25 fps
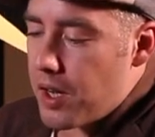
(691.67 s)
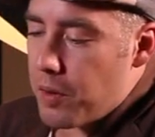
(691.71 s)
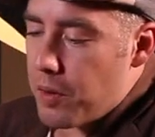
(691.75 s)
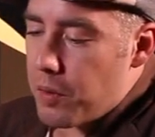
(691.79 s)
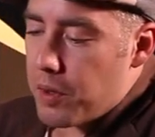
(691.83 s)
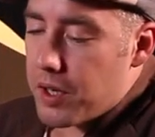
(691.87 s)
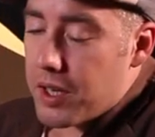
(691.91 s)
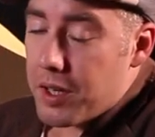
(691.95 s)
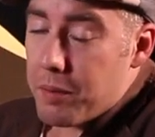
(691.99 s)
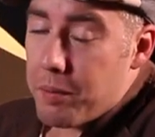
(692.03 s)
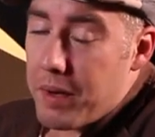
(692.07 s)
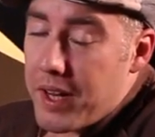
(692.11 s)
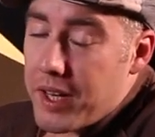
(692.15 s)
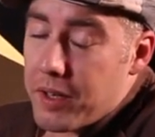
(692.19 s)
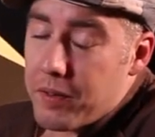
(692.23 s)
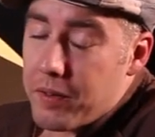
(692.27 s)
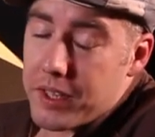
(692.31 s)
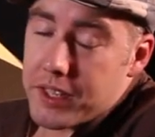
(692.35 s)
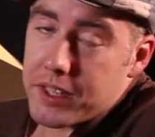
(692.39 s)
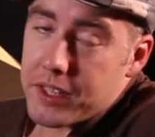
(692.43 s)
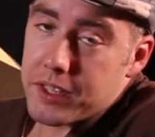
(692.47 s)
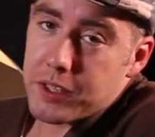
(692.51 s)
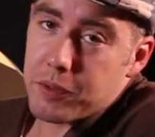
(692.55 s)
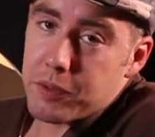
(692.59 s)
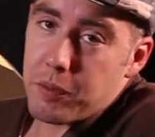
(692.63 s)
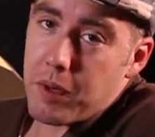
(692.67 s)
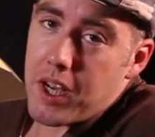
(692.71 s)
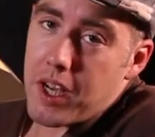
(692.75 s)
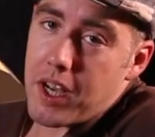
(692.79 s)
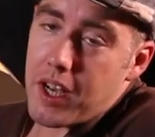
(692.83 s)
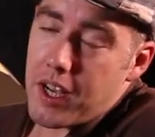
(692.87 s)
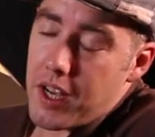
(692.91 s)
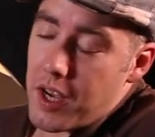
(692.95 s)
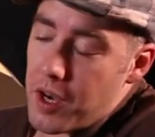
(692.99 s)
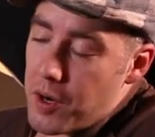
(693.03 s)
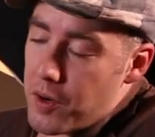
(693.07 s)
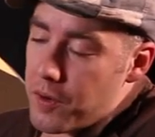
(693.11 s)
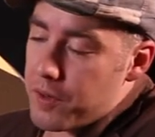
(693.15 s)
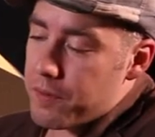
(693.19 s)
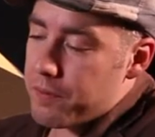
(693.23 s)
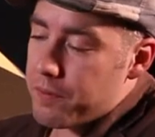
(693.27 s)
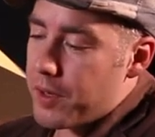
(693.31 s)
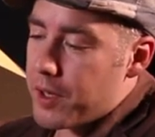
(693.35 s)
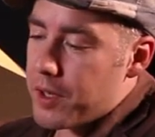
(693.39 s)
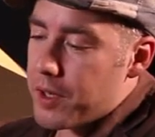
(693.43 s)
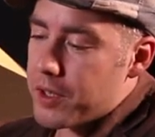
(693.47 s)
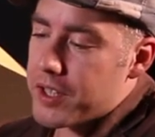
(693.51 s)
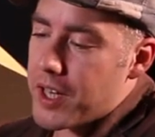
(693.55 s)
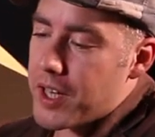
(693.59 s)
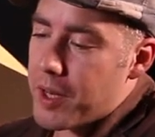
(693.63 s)
One of the main reasons why I own
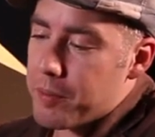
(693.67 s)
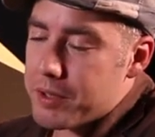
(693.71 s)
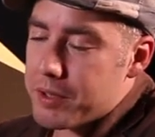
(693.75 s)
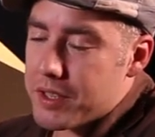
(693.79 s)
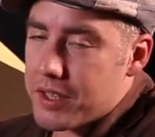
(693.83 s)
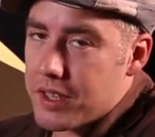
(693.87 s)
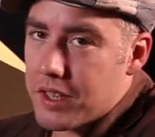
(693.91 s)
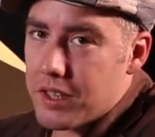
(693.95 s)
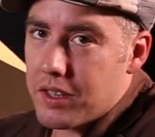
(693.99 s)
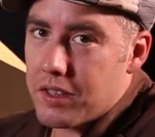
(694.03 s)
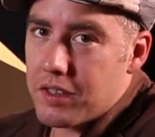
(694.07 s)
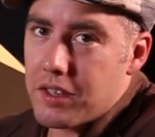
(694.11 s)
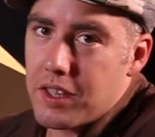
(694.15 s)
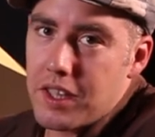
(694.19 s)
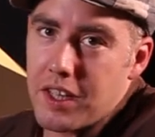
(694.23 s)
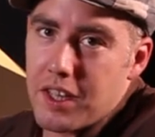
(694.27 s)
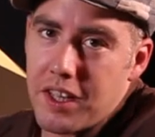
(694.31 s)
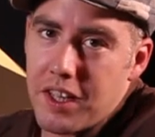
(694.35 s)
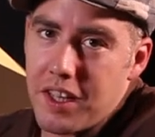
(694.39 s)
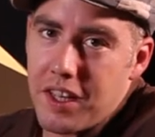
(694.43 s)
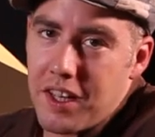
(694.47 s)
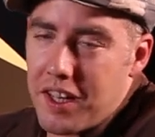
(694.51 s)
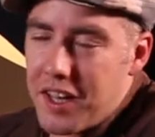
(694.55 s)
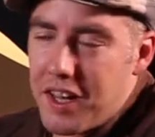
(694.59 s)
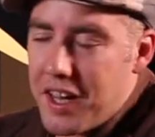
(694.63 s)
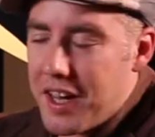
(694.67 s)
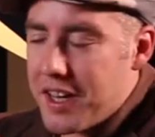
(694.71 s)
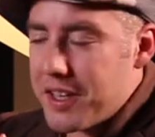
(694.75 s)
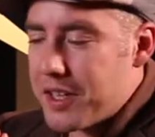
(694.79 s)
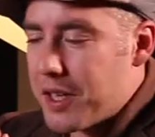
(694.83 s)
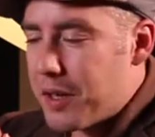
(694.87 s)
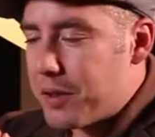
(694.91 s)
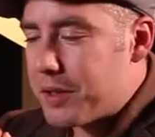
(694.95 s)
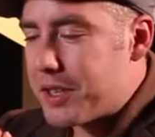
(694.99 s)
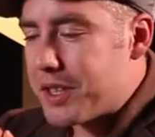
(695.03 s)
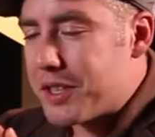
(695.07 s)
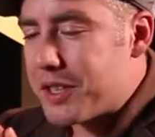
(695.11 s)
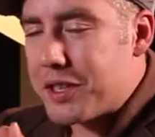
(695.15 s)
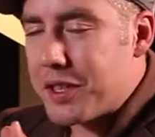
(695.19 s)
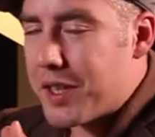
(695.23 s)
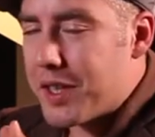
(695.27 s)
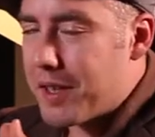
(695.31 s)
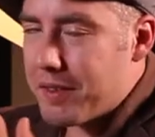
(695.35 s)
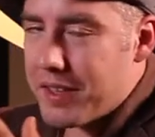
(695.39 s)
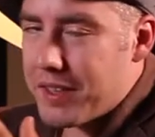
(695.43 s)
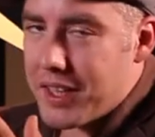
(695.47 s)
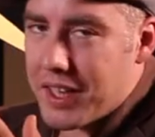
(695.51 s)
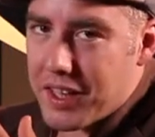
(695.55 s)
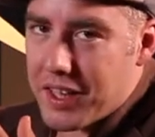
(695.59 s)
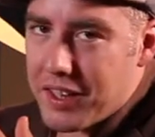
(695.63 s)
Photoshop still, and don't just do
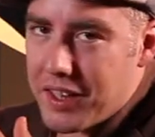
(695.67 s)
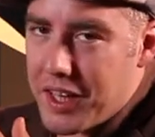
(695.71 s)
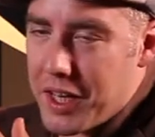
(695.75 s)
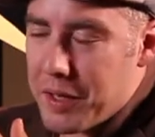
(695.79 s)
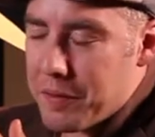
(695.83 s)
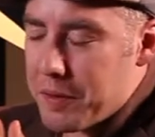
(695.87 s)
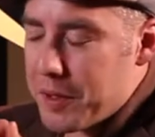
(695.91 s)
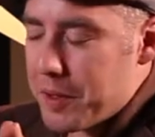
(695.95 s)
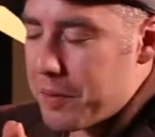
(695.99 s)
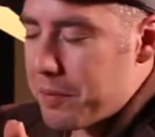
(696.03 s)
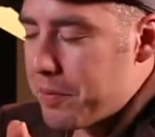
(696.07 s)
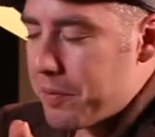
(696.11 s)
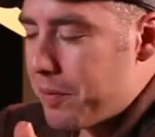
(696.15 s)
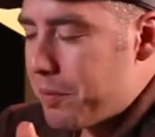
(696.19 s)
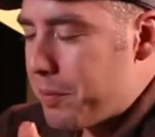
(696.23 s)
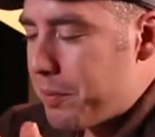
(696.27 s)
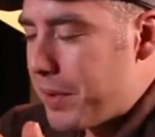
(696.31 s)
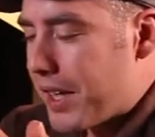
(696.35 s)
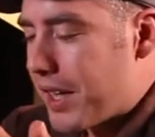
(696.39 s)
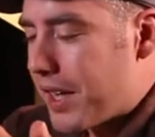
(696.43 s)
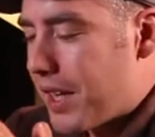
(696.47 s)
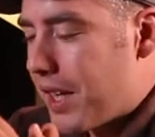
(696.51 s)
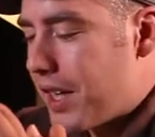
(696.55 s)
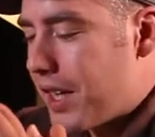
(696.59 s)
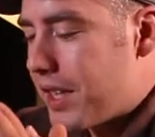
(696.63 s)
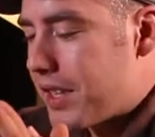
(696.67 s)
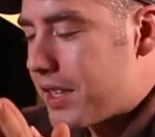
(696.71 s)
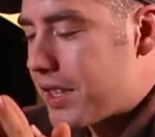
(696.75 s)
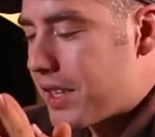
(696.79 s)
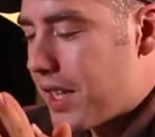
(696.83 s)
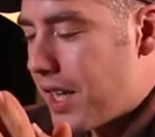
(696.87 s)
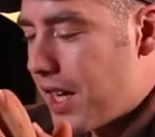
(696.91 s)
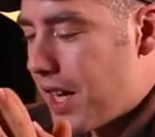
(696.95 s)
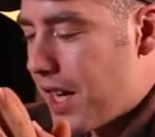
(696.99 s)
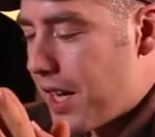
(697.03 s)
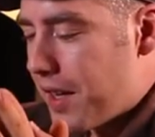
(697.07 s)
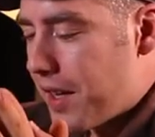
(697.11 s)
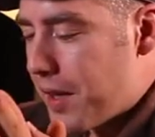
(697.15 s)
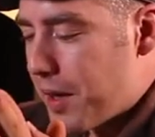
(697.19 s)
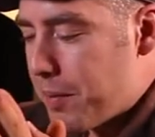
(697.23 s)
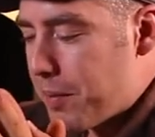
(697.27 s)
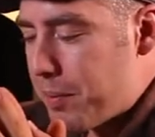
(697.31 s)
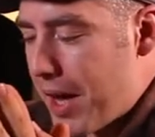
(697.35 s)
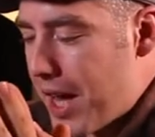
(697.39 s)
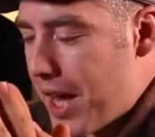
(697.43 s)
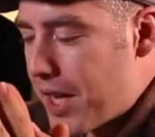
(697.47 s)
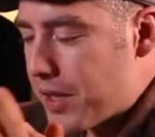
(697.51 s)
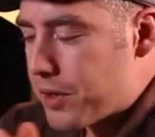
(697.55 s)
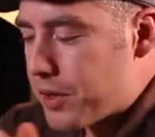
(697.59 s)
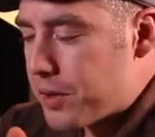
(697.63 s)
everything in Lightroom, because the
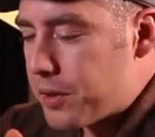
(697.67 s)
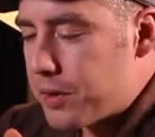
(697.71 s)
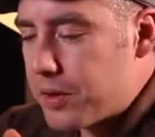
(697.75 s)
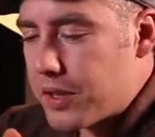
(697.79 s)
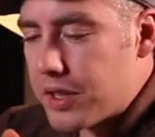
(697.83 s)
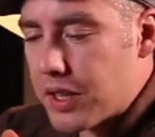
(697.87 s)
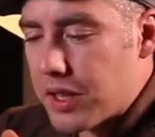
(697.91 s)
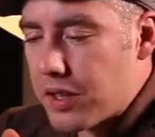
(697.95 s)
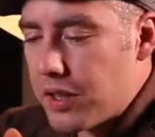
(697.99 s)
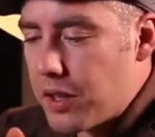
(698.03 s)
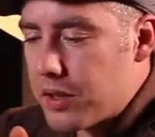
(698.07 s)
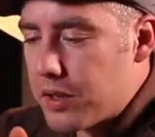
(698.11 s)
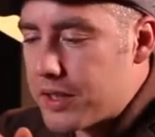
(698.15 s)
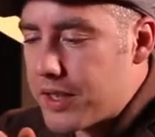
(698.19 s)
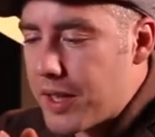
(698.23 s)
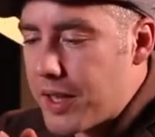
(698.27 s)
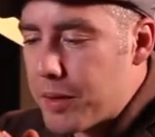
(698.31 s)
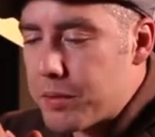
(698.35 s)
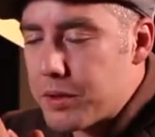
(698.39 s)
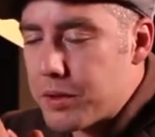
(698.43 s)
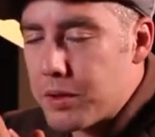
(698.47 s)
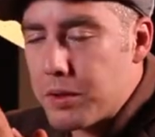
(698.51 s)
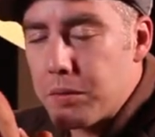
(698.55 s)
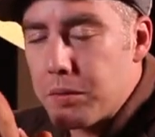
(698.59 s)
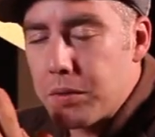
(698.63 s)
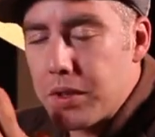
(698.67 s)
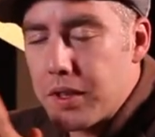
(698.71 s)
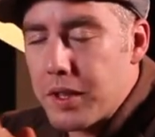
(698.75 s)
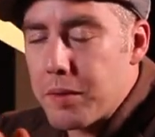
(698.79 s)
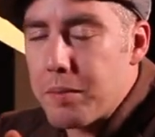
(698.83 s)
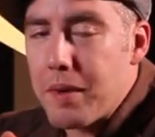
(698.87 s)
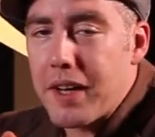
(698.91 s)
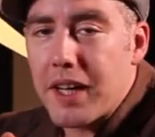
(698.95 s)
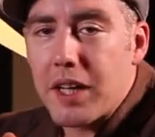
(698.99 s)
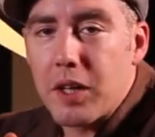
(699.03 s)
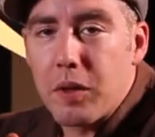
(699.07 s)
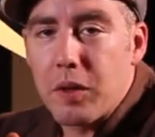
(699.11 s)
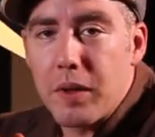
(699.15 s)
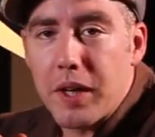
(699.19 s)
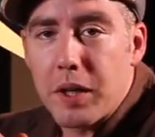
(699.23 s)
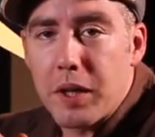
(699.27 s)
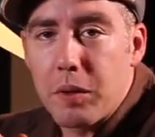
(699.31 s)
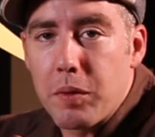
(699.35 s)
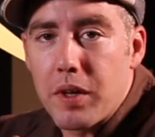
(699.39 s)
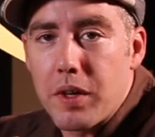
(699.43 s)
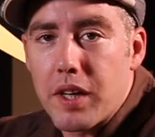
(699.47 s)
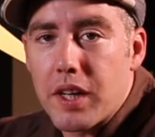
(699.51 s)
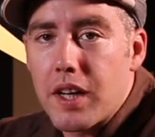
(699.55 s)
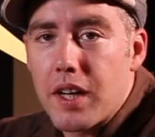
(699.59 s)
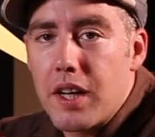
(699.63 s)
patch tool and the clone stamp tool really make quick
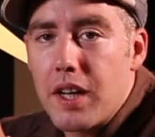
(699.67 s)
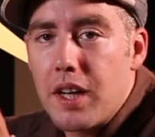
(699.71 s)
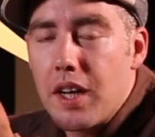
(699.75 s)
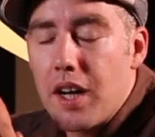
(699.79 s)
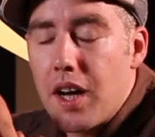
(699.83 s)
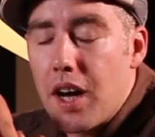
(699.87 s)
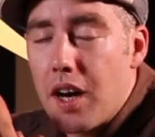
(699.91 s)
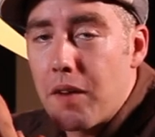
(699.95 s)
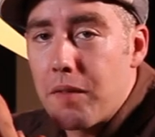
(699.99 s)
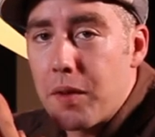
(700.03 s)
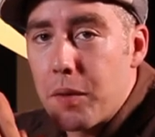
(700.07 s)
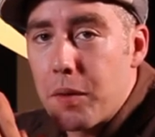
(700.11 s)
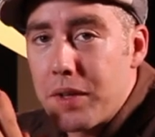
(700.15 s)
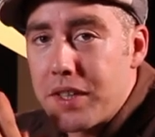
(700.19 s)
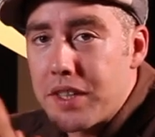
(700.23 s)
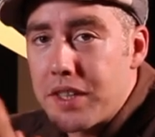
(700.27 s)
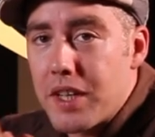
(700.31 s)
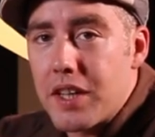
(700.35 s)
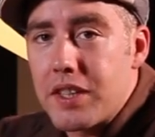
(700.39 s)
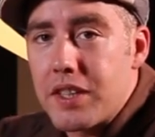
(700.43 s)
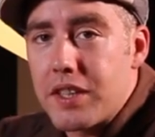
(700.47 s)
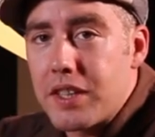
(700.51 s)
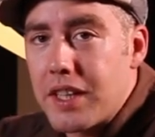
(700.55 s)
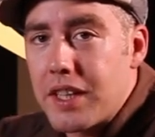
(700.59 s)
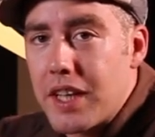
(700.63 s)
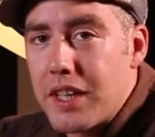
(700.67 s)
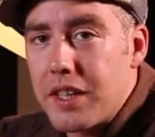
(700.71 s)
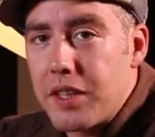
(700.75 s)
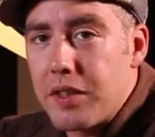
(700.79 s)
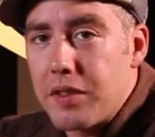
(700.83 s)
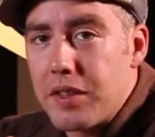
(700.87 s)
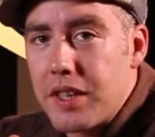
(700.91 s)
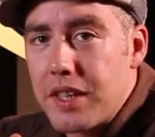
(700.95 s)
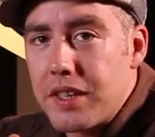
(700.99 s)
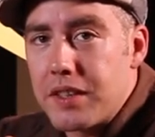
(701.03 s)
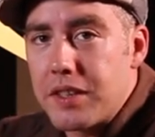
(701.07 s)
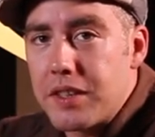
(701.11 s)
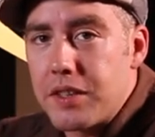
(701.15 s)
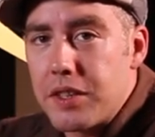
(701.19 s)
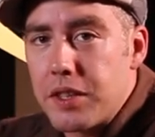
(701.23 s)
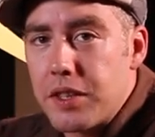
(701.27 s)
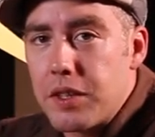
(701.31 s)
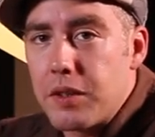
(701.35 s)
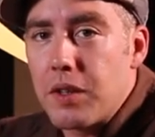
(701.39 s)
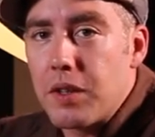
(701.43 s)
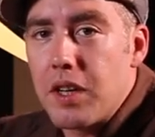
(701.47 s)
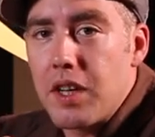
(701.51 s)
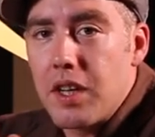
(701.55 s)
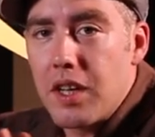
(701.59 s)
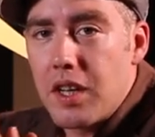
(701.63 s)
work of the retouching that you need to
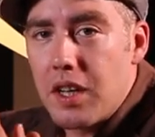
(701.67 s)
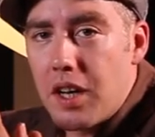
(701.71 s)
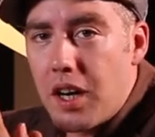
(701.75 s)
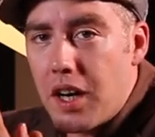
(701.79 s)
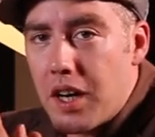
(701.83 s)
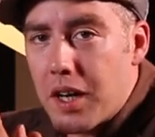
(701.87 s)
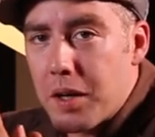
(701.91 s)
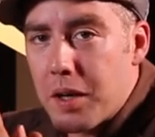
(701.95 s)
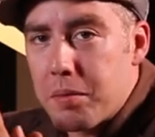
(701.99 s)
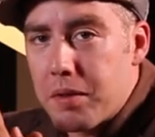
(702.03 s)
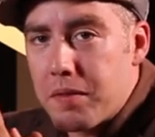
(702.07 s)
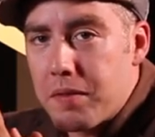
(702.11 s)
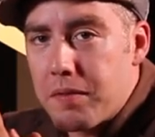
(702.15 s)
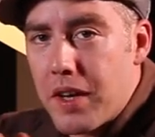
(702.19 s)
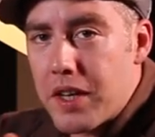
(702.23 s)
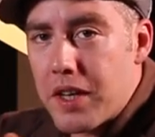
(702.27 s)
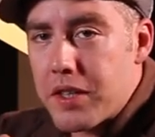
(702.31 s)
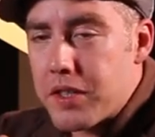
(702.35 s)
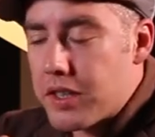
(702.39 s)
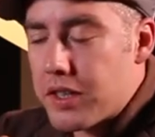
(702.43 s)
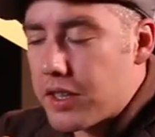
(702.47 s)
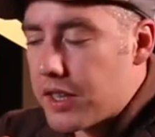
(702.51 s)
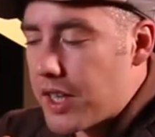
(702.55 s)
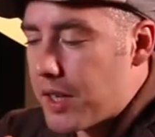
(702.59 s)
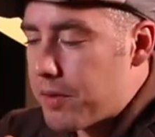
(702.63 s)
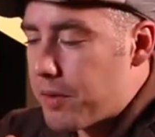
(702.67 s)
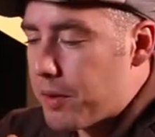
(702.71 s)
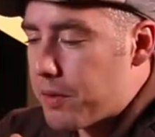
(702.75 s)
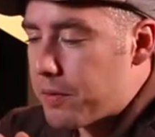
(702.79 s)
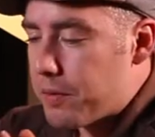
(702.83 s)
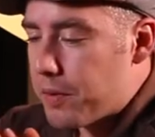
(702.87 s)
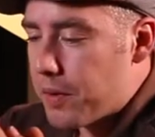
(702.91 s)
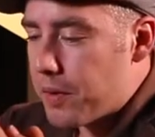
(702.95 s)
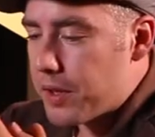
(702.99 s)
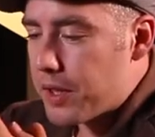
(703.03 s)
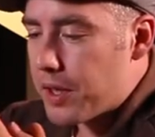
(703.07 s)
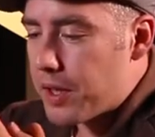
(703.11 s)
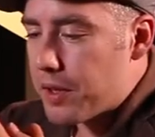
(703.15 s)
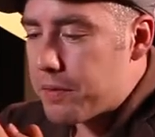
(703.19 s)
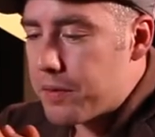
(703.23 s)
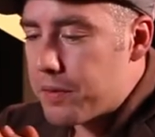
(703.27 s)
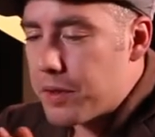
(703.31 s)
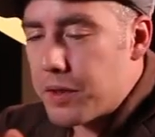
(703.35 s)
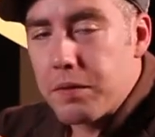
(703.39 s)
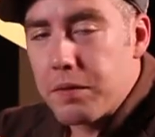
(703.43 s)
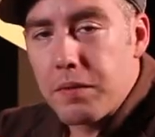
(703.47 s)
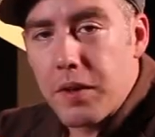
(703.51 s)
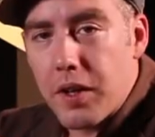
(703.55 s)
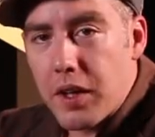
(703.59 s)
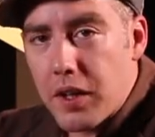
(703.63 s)
do on a professional level for your
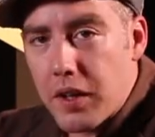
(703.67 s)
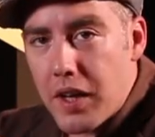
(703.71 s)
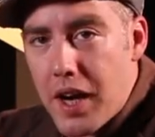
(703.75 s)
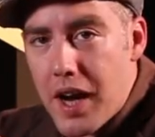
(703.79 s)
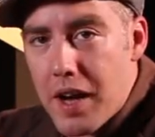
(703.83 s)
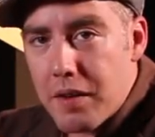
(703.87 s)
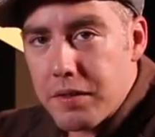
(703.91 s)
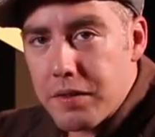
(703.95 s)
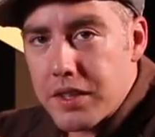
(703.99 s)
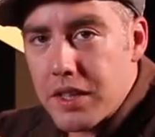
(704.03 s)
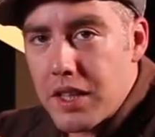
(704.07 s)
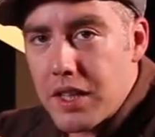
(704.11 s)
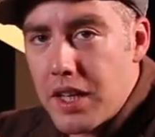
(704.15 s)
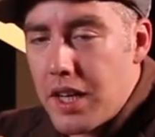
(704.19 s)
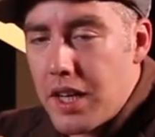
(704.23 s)
food photographs.